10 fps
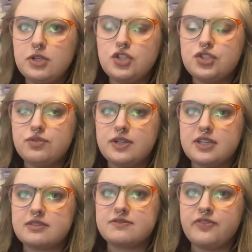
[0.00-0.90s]
to do
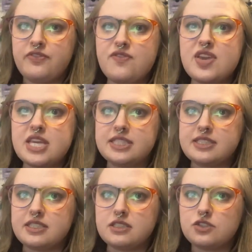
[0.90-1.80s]
a
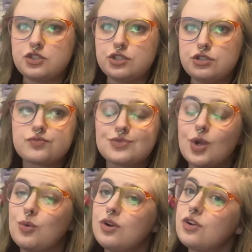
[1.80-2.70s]
V-stitch
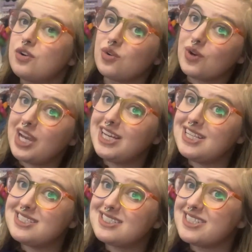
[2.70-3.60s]
or a
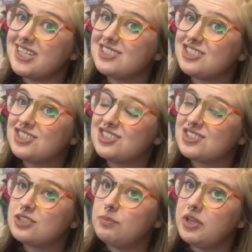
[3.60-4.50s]
granny stitch.
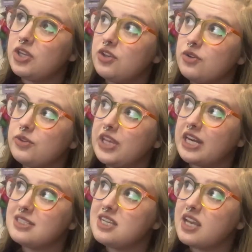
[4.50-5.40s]
Could be cute. That
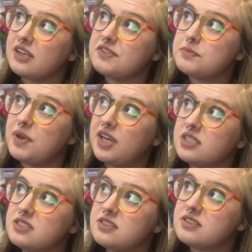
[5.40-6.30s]
has negative
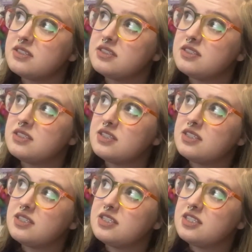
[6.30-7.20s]
space.
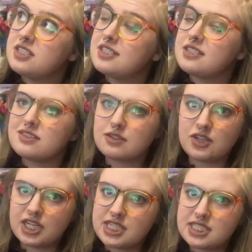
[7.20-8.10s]
Does a
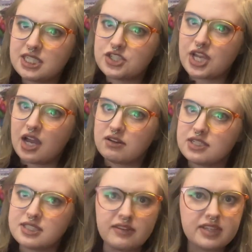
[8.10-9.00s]
granny stitch count
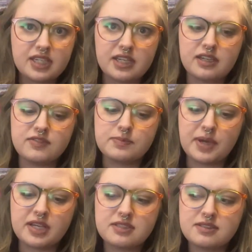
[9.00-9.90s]
as having negative
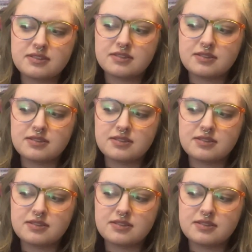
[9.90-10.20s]
space?